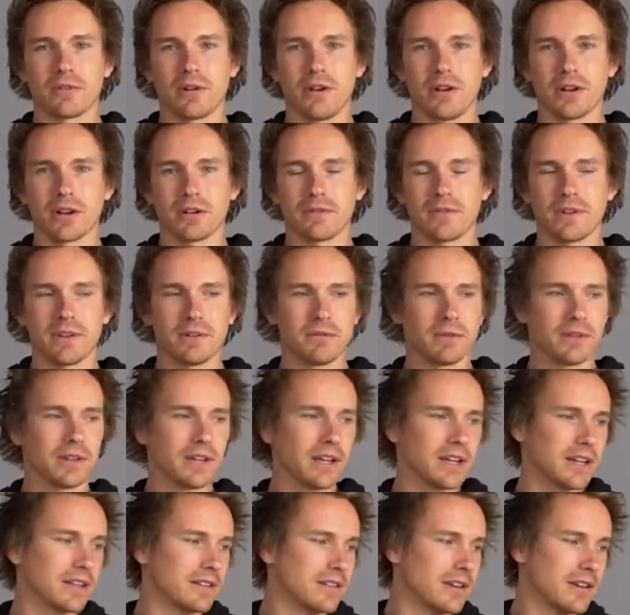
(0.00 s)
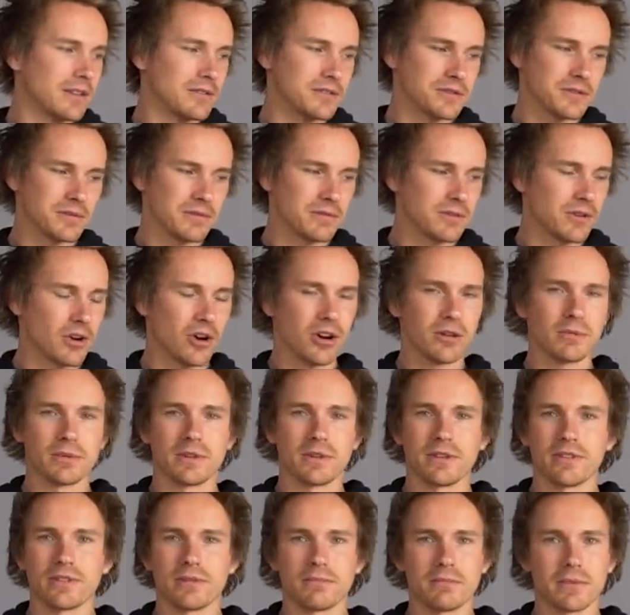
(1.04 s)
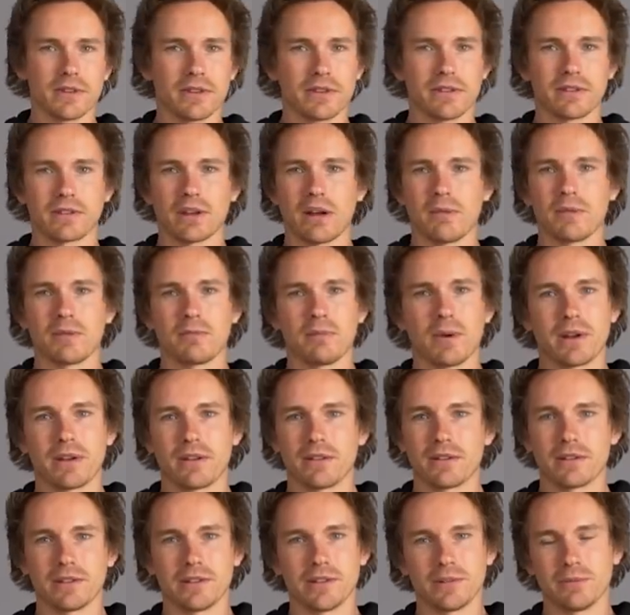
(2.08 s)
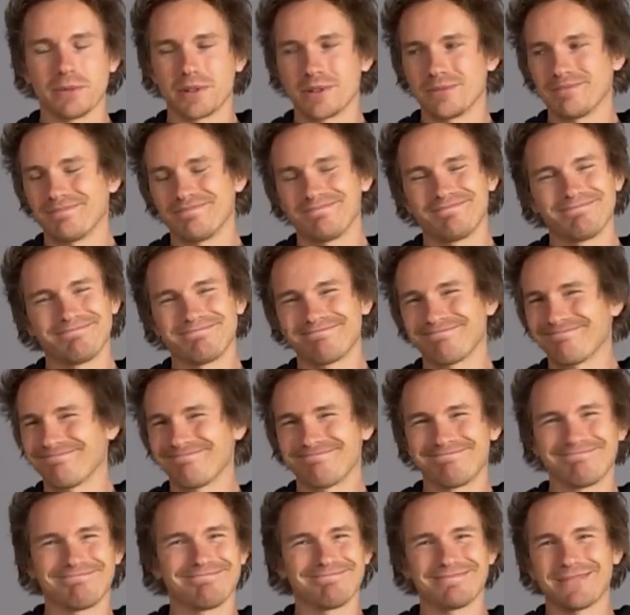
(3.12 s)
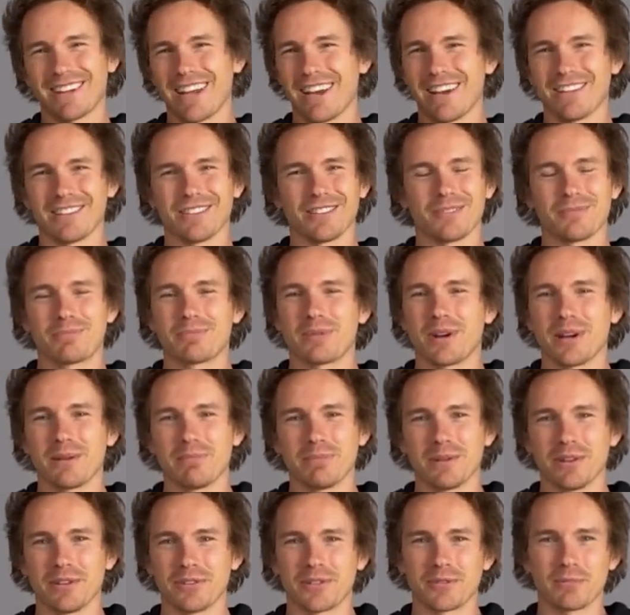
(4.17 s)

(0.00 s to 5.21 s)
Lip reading: wrong. If anyone like tells you carbon is a million times better than aluminum, I don't know, probably blowing